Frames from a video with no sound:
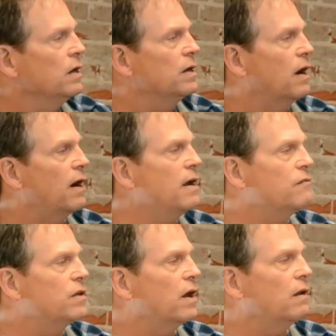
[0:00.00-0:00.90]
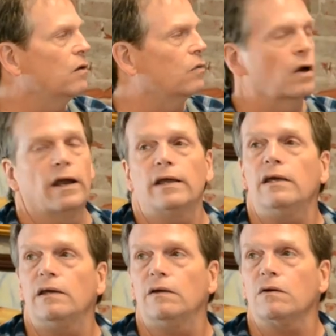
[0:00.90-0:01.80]
Now I have yellow right
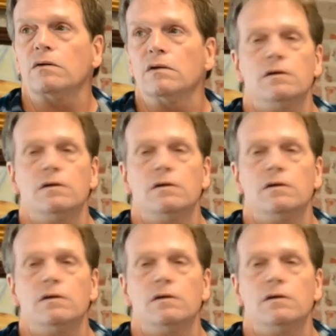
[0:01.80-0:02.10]
here,